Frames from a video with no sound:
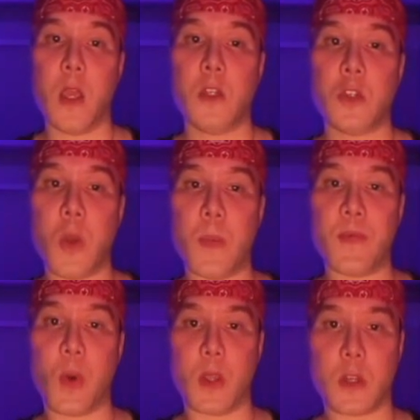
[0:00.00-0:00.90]
So
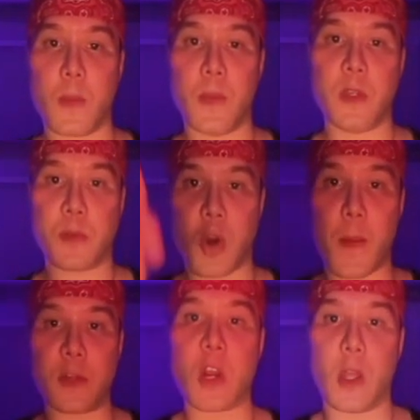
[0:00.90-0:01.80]
before we get started, please subscribe to
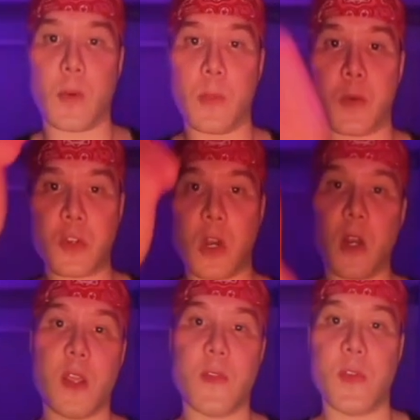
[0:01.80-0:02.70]
my channel. I really appreciate
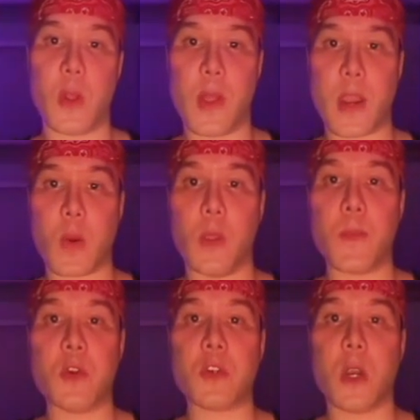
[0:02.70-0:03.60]
it. Give the video a like. I really
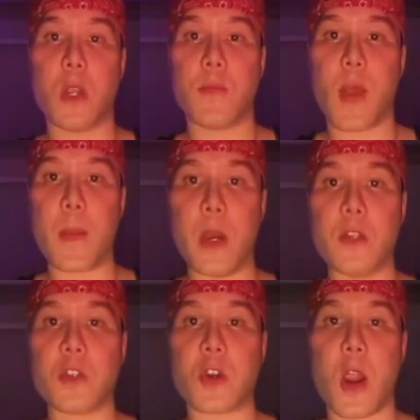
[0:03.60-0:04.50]
appreciate it. Find me on
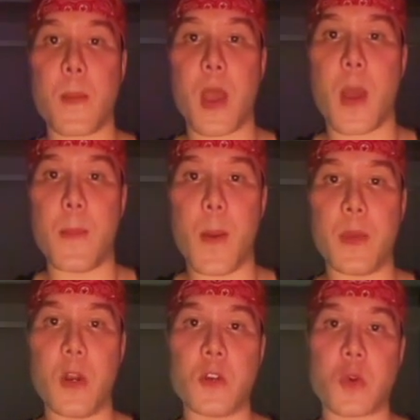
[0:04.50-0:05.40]
Instagram at
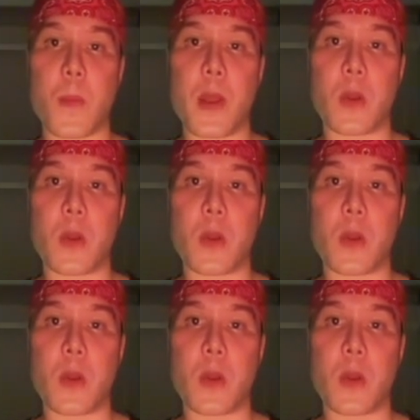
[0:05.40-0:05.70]
Mehlman_medical,